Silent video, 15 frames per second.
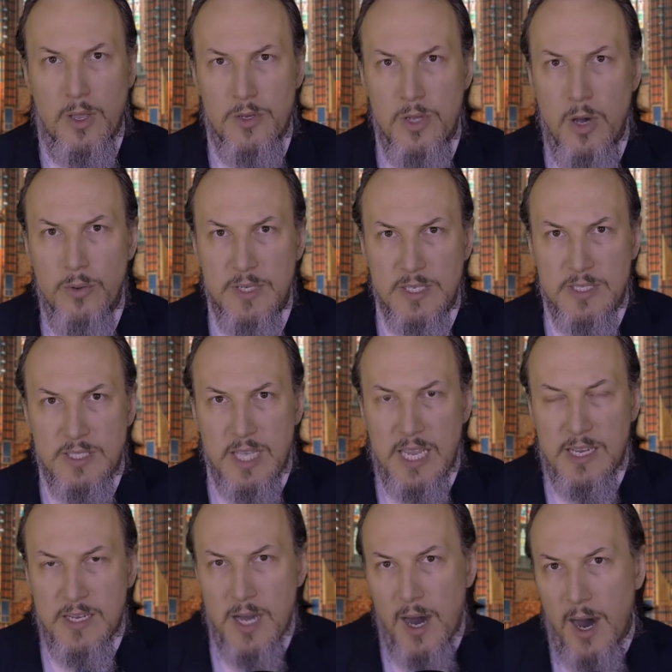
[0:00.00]
Notice
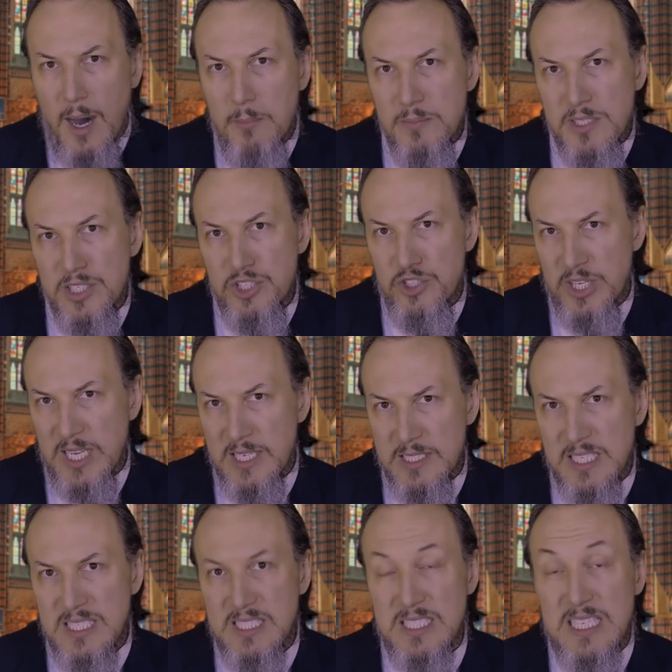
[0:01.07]
they come to
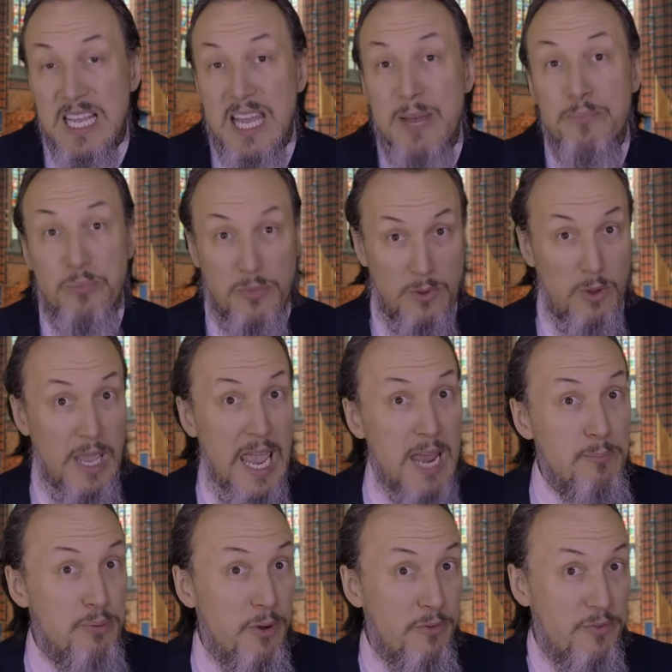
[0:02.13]
Jesus
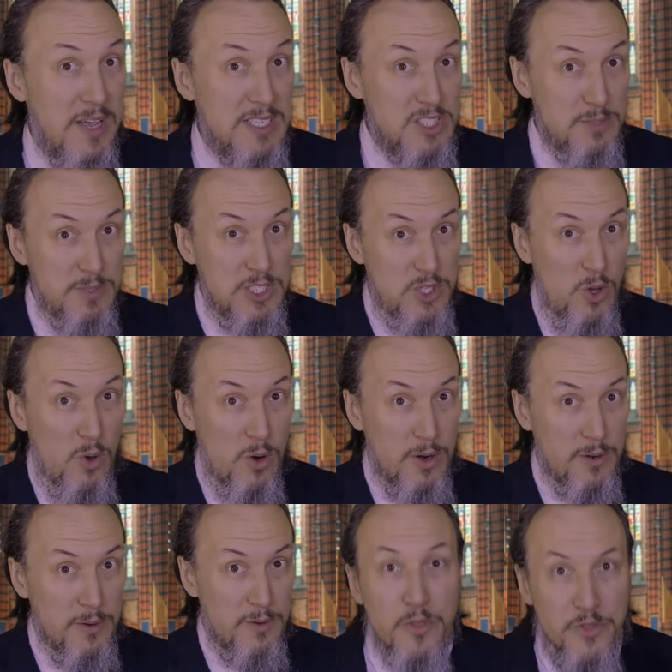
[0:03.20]
and profess him as
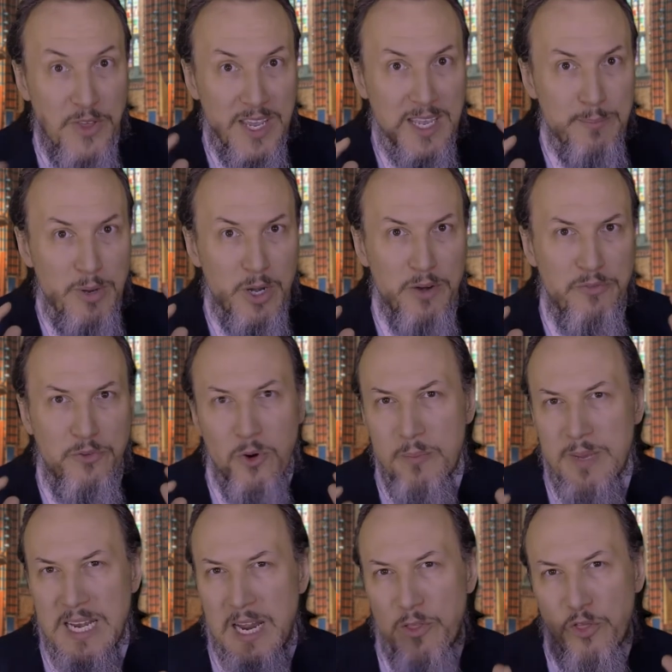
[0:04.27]
Lord. Think about it for a
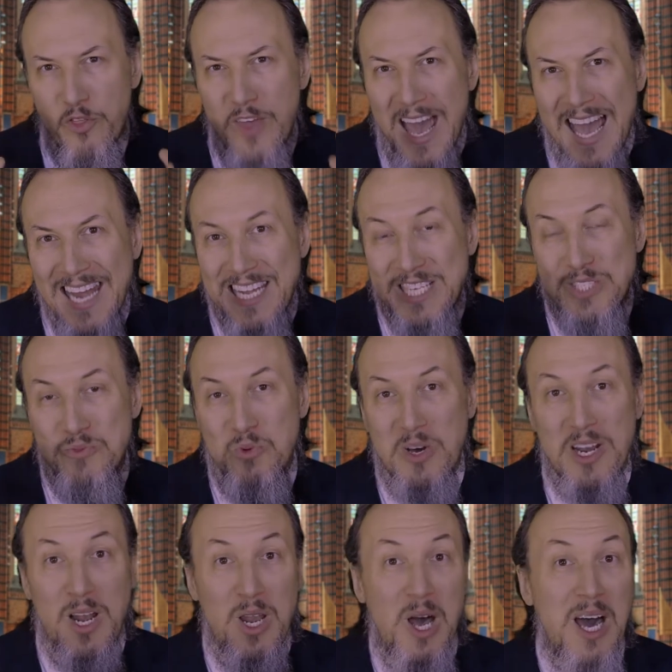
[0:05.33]
minute. That is
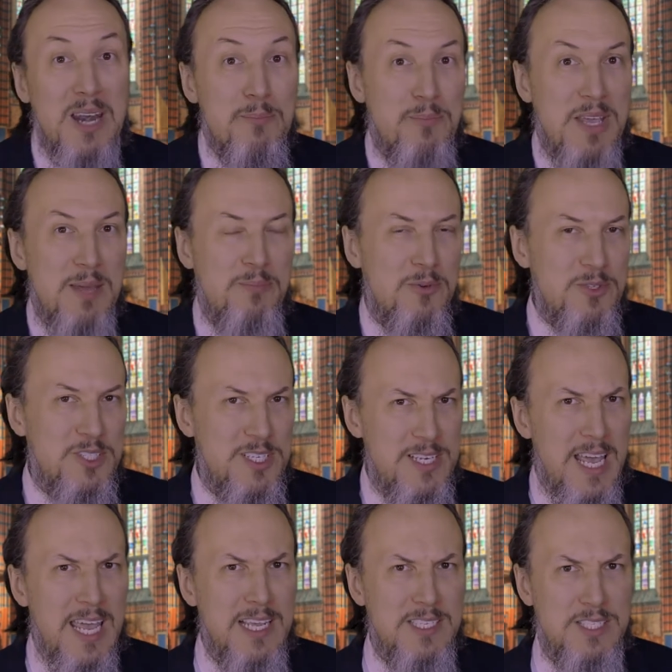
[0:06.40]
what a lot of people
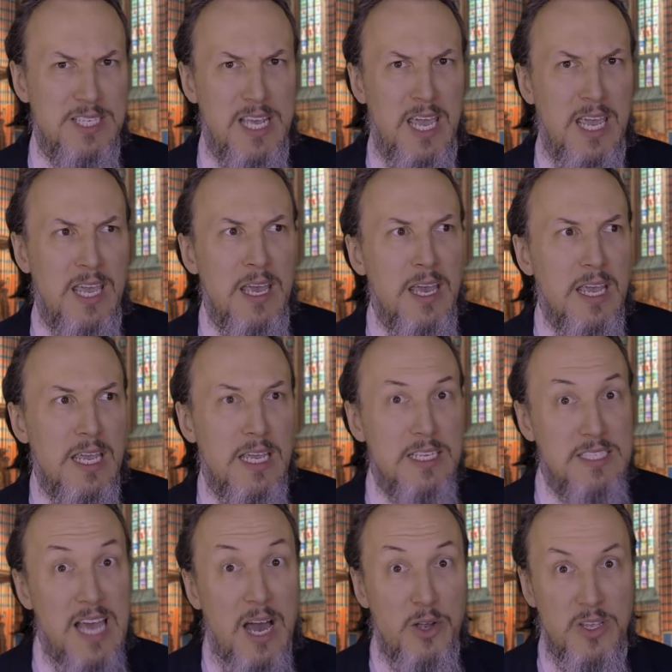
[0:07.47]
today say
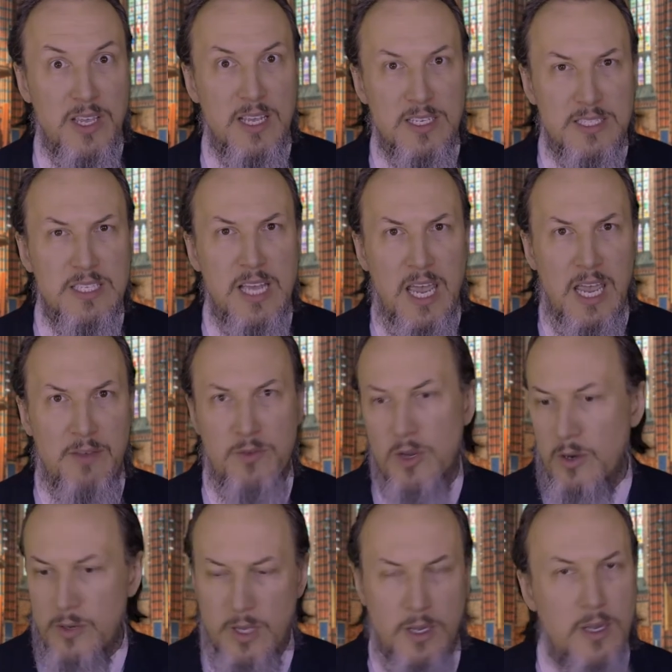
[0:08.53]
is how you get saved. You
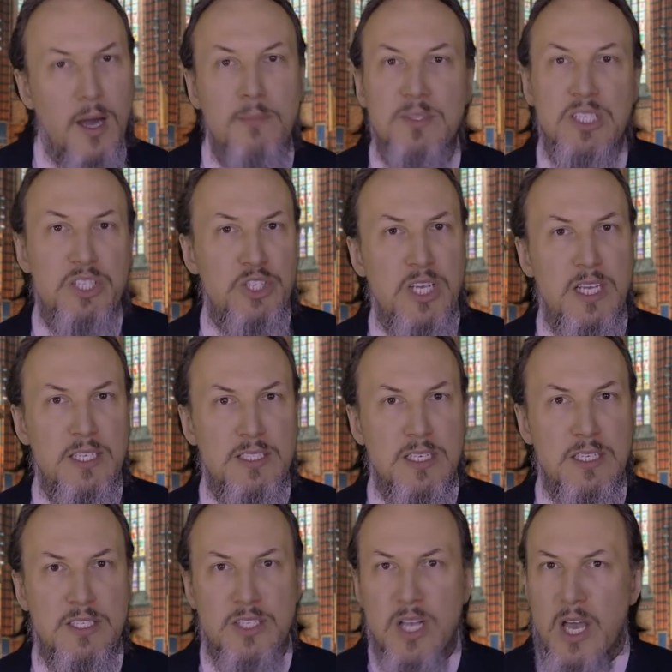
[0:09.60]
know, you come to
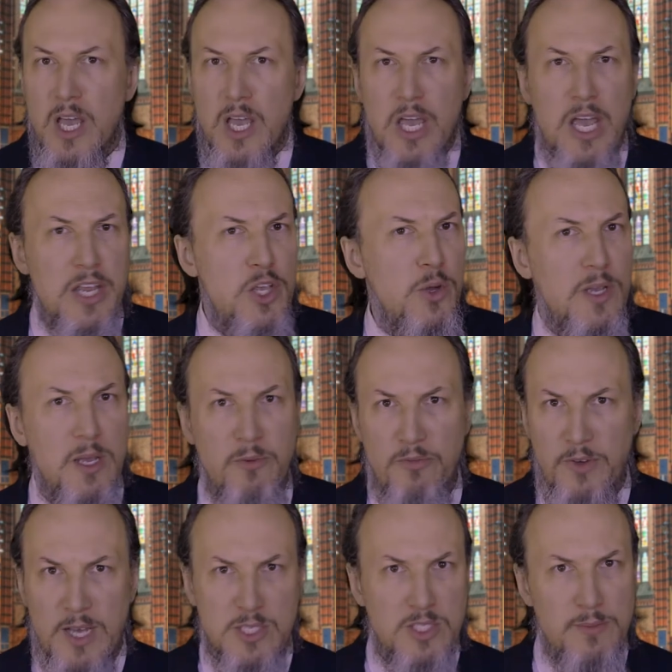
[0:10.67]
Jesus and you
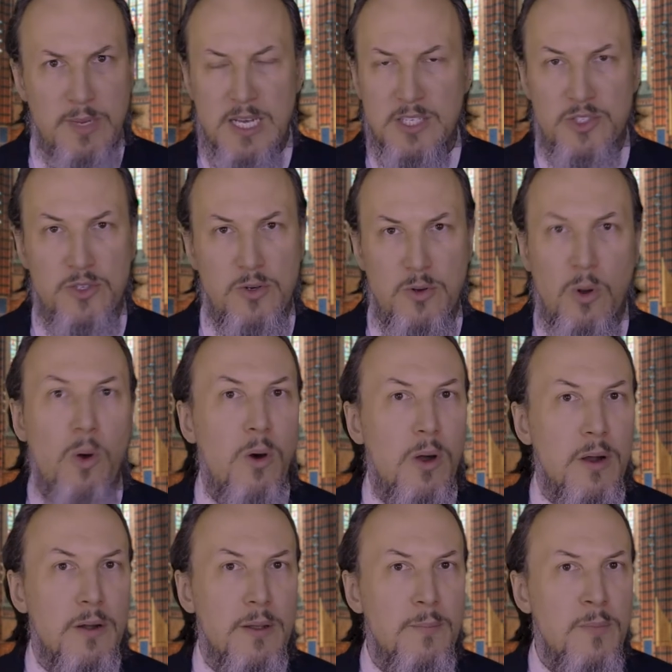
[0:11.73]
confess him as your
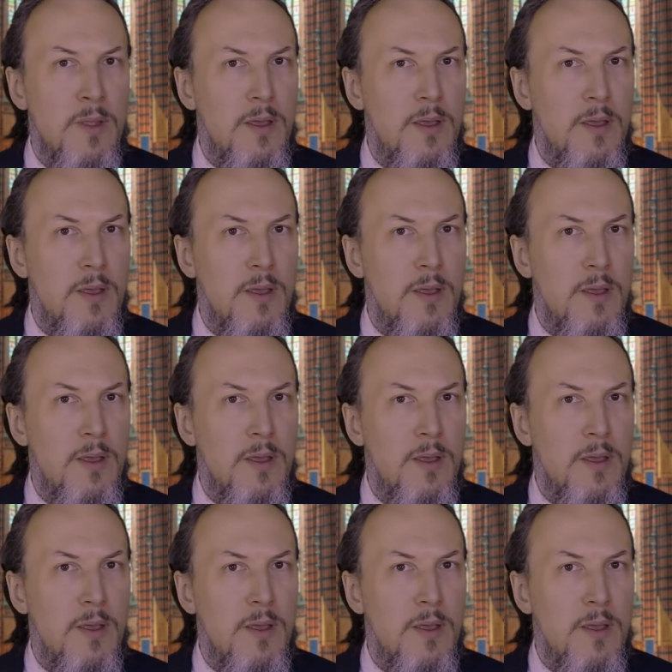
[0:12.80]
Lord.